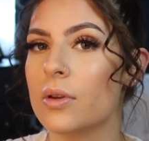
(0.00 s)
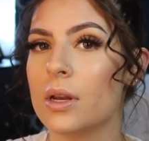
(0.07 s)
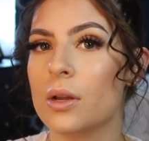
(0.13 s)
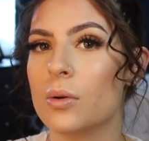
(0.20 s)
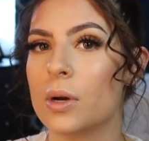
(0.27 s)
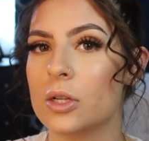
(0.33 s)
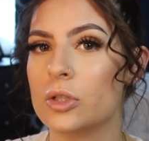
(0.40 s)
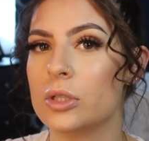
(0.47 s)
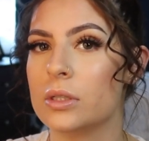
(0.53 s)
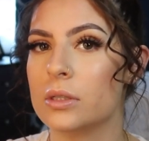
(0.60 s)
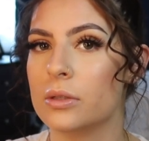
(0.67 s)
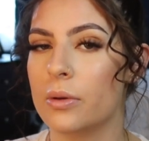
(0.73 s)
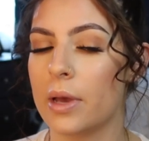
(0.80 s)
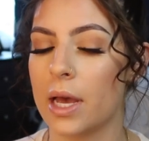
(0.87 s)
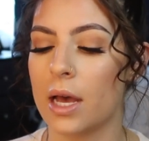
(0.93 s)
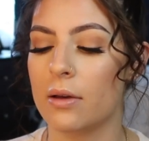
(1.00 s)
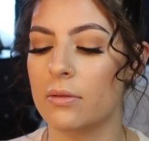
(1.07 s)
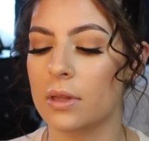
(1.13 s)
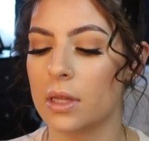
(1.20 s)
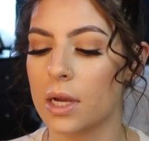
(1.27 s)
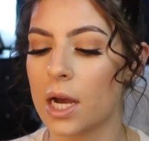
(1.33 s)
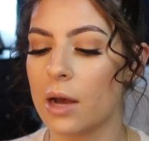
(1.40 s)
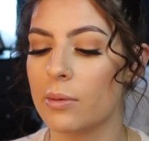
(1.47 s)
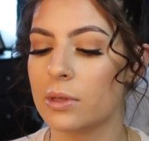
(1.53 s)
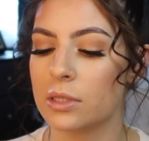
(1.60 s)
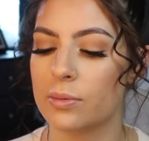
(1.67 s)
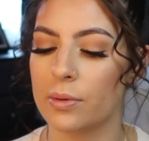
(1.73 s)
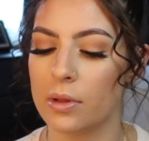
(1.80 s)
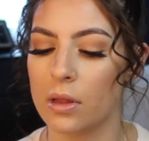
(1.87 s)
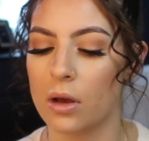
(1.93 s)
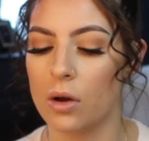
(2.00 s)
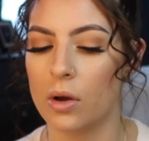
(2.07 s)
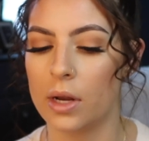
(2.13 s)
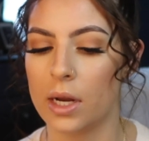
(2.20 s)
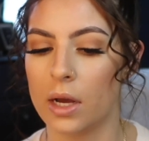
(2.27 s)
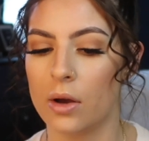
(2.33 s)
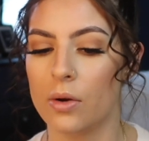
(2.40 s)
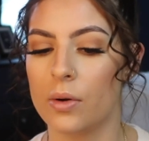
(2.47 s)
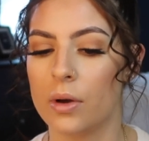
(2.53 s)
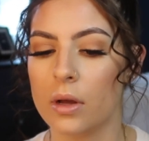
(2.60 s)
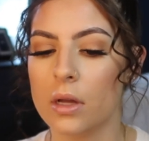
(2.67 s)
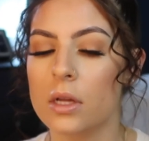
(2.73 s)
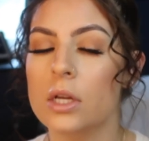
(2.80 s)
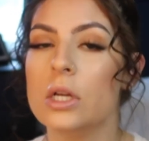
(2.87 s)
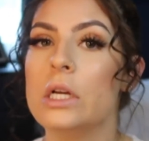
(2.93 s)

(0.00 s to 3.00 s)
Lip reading: any questions you have in the comments below, and I'll